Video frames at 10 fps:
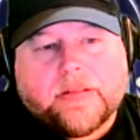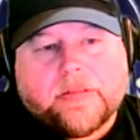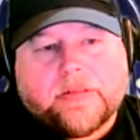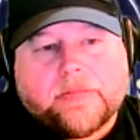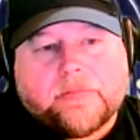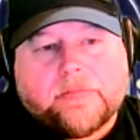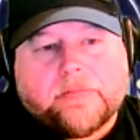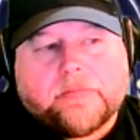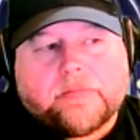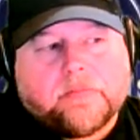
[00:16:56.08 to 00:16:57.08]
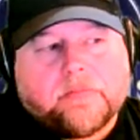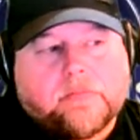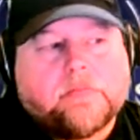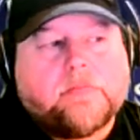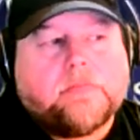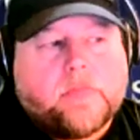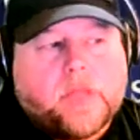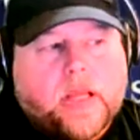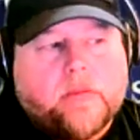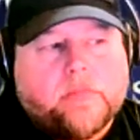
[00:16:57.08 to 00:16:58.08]

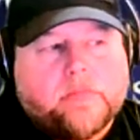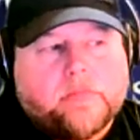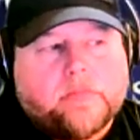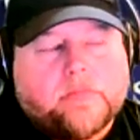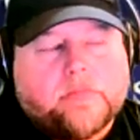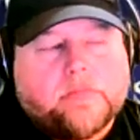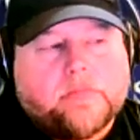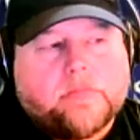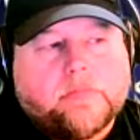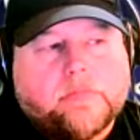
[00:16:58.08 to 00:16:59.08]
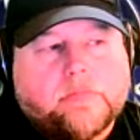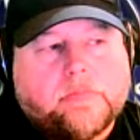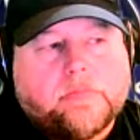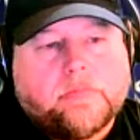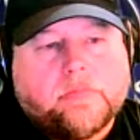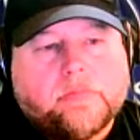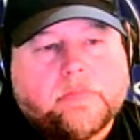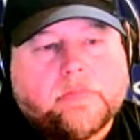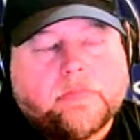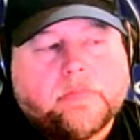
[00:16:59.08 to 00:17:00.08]

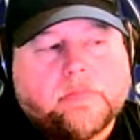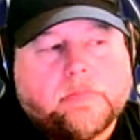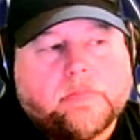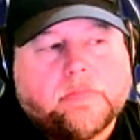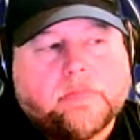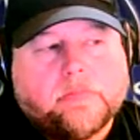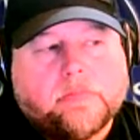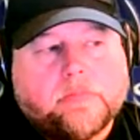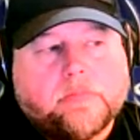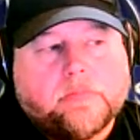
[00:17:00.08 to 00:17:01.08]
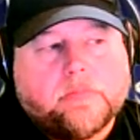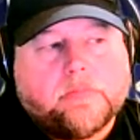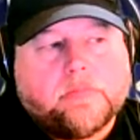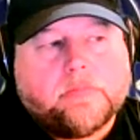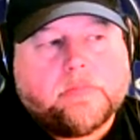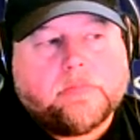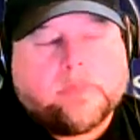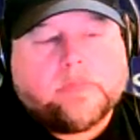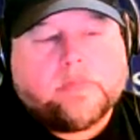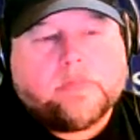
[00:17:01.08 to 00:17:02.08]

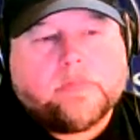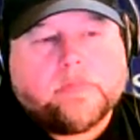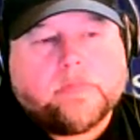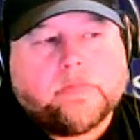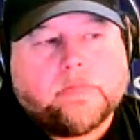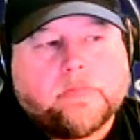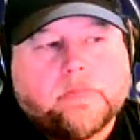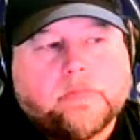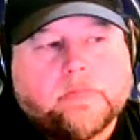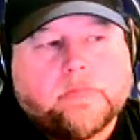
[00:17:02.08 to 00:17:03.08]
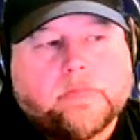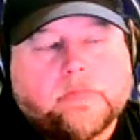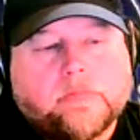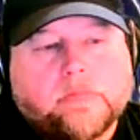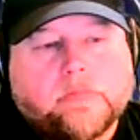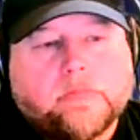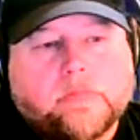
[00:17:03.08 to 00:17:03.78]
This person isn't speaking.